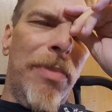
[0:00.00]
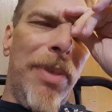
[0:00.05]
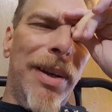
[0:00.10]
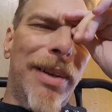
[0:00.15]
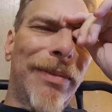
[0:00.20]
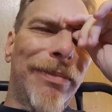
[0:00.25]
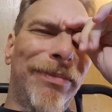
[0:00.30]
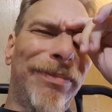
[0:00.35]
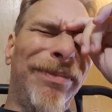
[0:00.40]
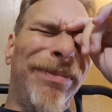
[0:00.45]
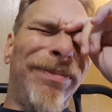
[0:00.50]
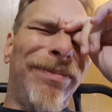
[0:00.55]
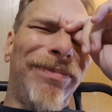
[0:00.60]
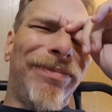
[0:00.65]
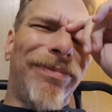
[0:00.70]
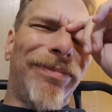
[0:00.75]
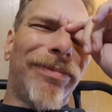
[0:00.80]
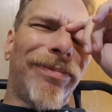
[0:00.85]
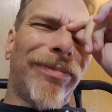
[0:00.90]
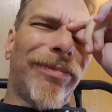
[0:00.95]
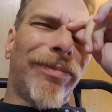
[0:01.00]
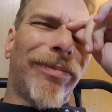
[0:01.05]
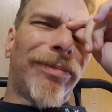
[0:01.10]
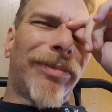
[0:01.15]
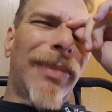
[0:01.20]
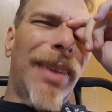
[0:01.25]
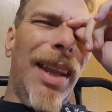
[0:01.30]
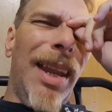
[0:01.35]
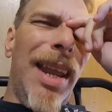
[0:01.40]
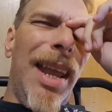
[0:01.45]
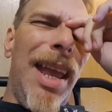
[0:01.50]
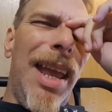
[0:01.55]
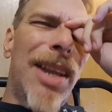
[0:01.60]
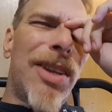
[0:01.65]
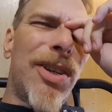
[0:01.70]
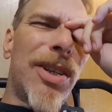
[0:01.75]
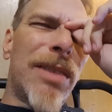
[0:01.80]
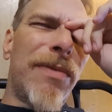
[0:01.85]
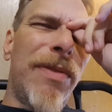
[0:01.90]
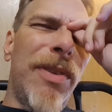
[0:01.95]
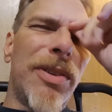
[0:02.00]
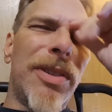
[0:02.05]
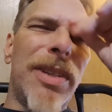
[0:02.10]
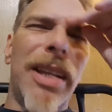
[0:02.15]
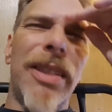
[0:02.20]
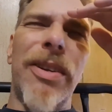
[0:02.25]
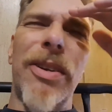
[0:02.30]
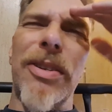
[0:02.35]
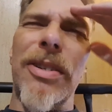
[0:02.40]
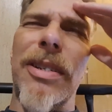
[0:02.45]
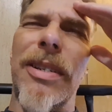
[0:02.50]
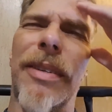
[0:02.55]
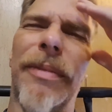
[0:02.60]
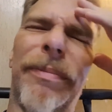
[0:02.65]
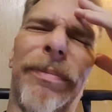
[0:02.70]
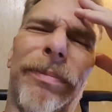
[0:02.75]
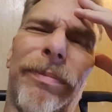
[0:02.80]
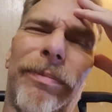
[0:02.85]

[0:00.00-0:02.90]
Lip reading: But it just feels like there's